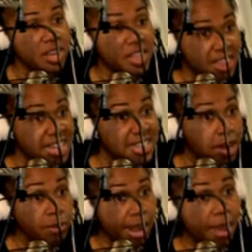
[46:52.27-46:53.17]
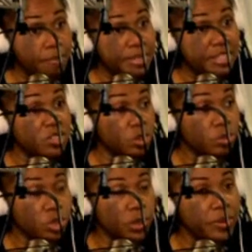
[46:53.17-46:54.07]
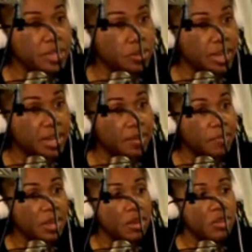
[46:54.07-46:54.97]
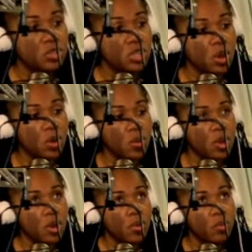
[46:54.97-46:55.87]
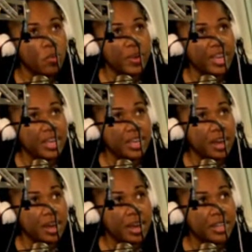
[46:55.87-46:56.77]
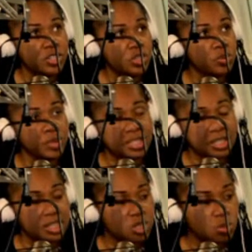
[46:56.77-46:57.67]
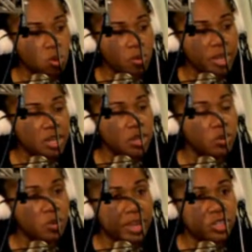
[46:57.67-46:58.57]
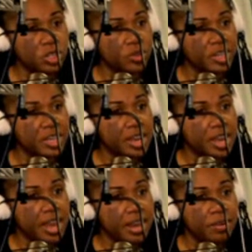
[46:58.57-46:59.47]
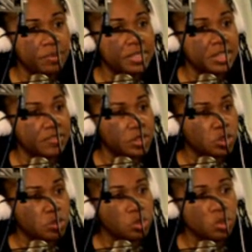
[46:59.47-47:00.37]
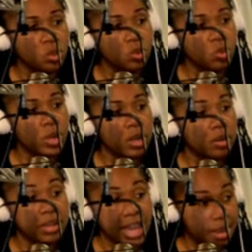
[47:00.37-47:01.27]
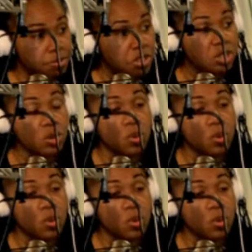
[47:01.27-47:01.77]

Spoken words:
And that's how it happens. It's through jury duty. So we just recently swore in a new grand jury, and it was individuals who came to the